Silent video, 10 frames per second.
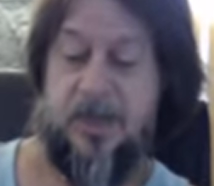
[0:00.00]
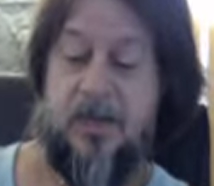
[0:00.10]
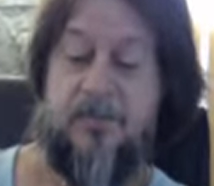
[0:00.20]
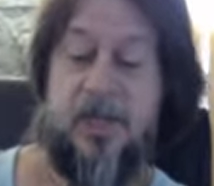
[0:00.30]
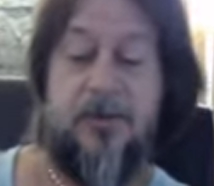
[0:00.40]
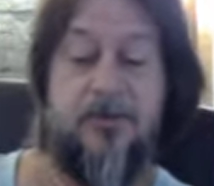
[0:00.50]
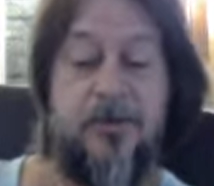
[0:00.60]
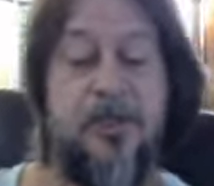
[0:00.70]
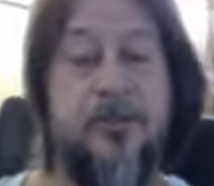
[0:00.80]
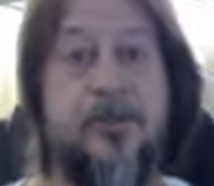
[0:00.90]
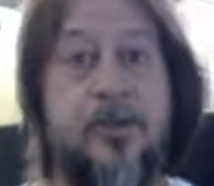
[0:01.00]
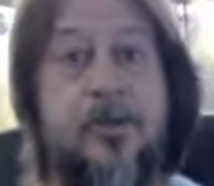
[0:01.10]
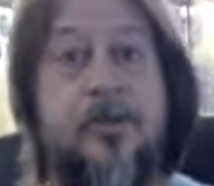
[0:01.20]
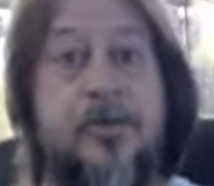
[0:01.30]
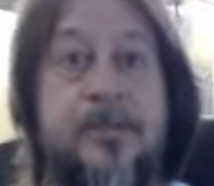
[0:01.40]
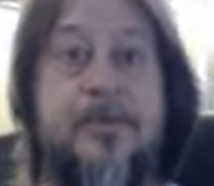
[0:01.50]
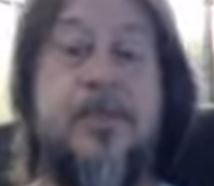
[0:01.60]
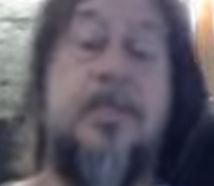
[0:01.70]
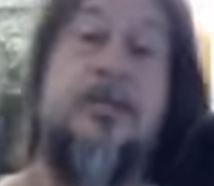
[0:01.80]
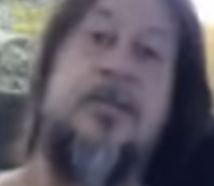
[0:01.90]
a couple hundred years ago,
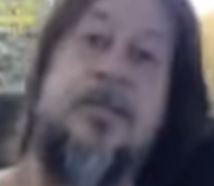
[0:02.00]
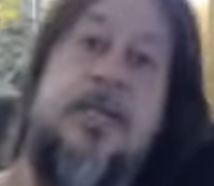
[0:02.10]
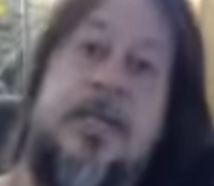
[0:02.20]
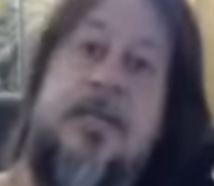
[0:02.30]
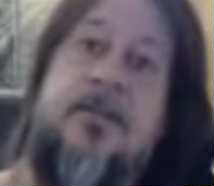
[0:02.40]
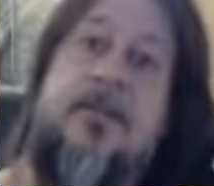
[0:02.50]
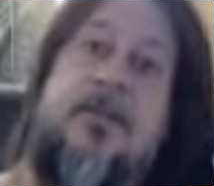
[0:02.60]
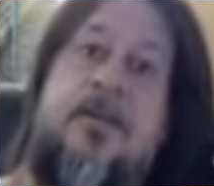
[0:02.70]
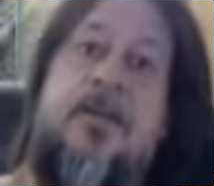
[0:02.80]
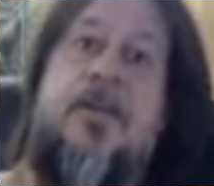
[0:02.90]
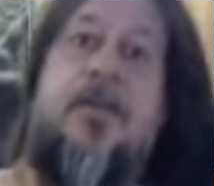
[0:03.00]
even here in Canada,